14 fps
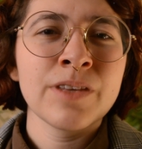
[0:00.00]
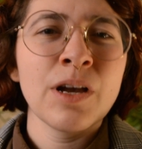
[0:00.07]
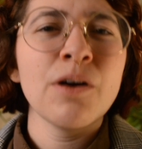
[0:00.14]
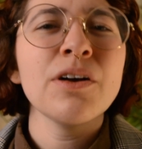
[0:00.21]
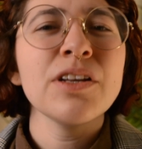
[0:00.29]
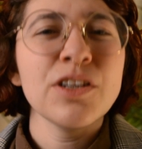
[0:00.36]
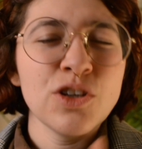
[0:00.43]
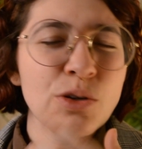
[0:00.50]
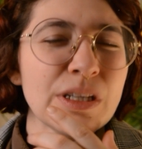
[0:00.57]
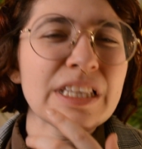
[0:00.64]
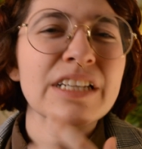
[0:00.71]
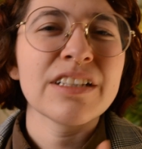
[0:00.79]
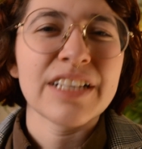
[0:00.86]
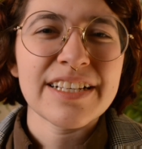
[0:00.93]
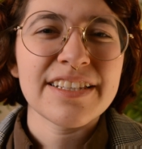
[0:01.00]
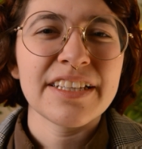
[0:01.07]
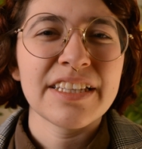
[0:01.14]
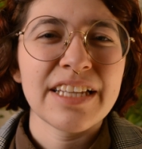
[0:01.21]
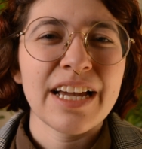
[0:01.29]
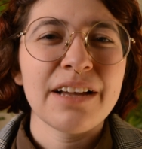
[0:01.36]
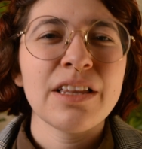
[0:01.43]
Well, you could do a little less than
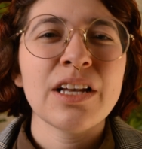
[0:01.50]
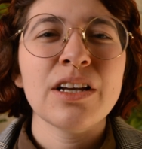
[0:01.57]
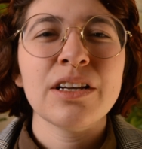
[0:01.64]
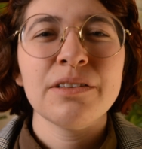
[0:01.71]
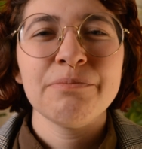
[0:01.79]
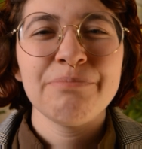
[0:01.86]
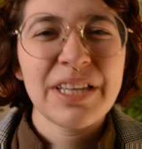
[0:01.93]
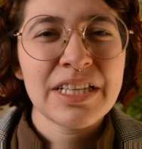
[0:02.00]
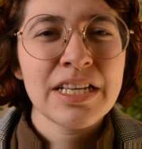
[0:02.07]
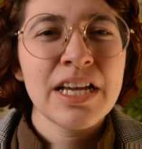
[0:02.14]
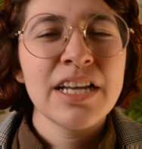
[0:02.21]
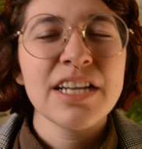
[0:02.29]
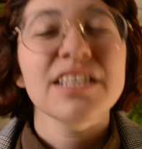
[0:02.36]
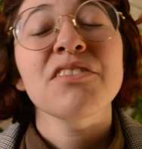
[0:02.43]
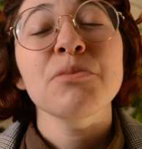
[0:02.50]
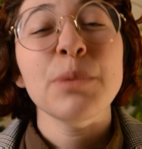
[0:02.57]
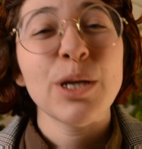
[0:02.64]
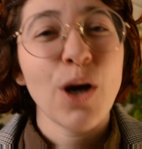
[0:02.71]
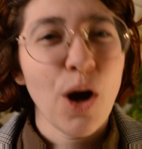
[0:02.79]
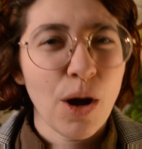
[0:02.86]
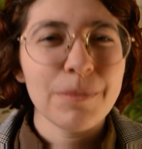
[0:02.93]
that. Like, it doesn't have to be
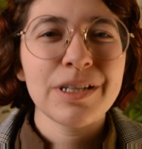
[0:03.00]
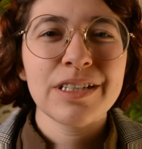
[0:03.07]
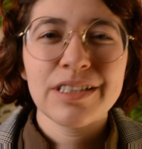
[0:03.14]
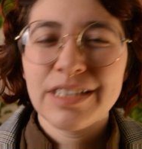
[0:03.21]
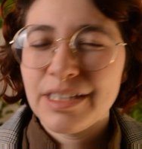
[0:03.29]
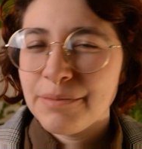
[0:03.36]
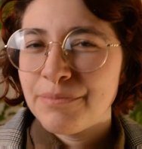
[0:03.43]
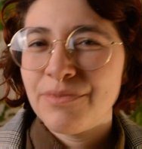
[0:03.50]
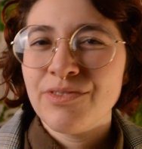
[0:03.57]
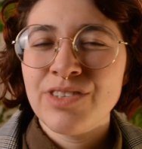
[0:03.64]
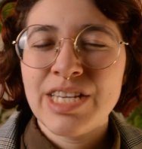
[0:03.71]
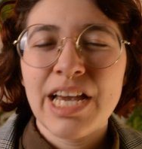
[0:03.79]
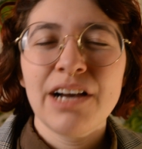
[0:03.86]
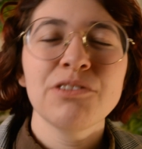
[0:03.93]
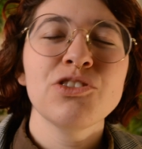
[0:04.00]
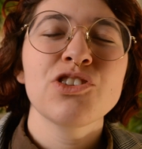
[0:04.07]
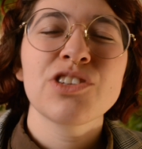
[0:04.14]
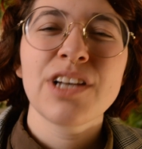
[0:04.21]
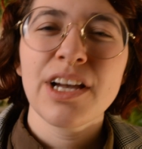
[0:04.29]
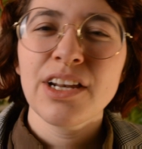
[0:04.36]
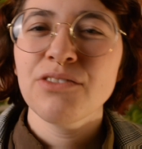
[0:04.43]
comically down, just
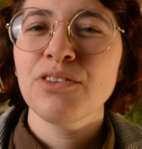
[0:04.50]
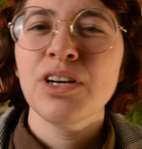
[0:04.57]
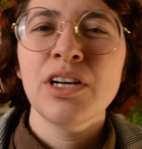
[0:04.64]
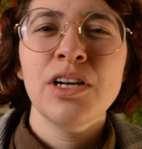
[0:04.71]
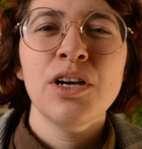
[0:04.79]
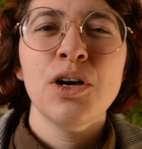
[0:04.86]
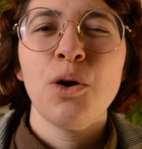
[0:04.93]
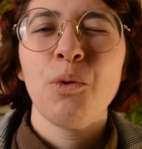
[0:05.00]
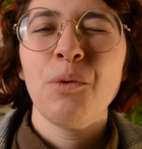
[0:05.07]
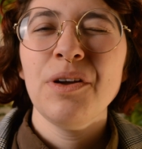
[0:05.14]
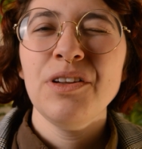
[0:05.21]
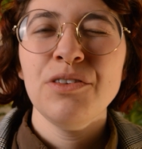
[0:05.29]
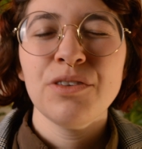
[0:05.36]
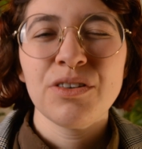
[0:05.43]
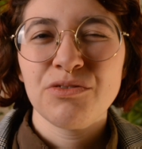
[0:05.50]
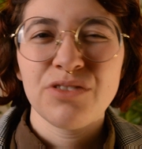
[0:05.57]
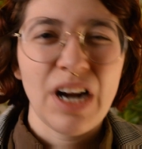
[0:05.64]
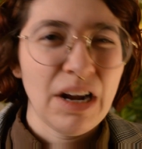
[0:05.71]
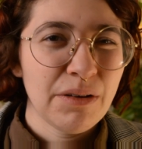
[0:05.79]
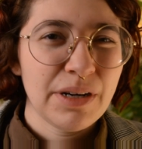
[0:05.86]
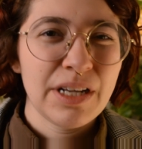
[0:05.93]
kind of when you're
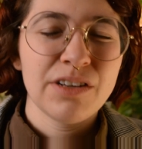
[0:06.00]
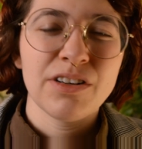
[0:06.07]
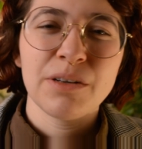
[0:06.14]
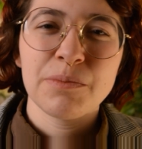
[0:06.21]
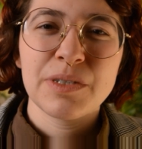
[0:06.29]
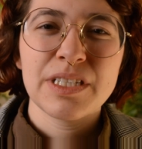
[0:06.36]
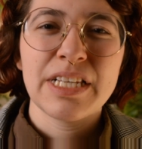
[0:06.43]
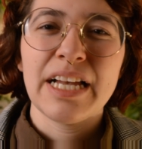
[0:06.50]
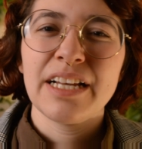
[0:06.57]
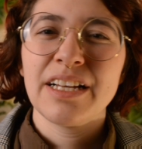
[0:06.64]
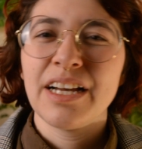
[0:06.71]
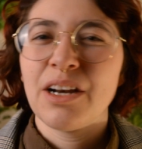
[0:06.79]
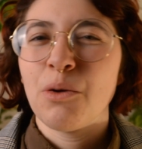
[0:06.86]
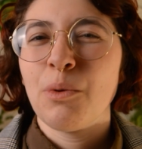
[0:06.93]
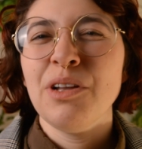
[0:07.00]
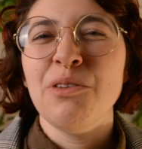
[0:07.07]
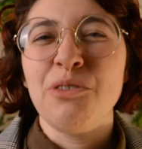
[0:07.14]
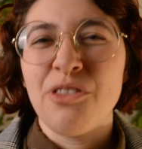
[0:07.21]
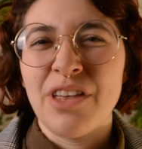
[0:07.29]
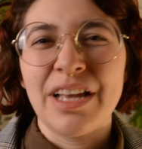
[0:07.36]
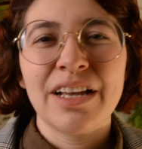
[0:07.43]
frowning or upset, kind of what you
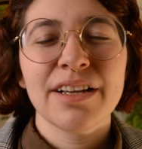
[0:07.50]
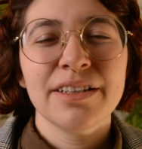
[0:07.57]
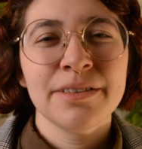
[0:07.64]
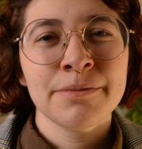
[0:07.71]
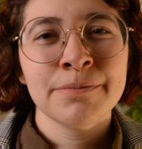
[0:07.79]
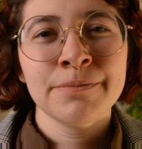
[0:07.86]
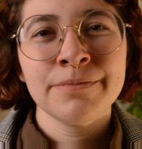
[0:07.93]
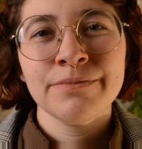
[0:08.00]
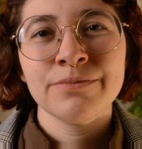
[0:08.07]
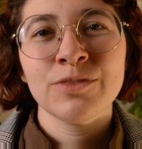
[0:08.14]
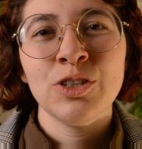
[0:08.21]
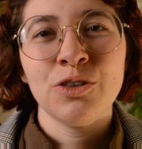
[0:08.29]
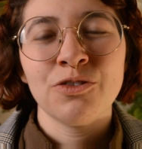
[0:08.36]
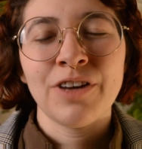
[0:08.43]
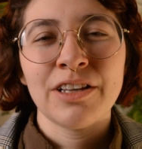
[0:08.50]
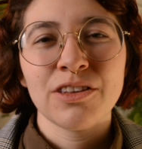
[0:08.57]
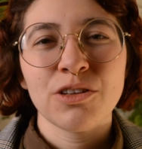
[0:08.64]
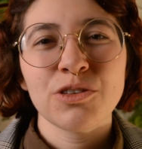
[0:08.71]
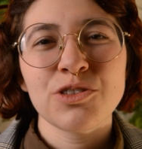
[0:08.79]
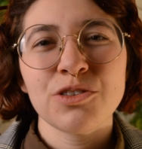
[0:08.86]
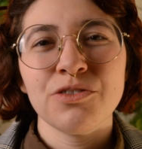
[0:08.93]
think your frown
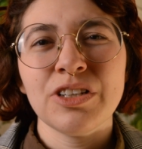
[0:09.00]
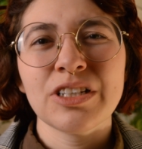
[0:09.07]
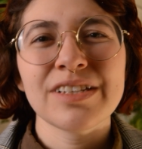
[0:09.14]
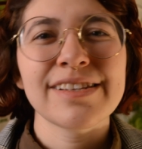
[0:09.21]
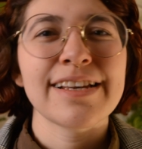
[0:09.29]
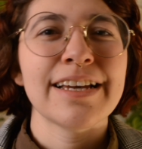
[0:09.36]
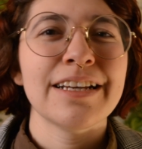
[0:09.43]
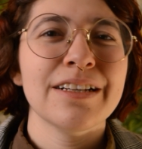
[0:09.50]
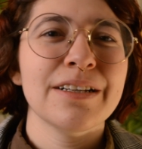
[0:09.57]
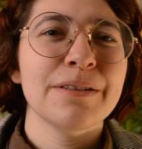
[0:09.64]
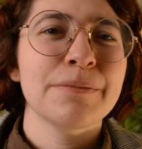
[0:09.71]
looks or feels like.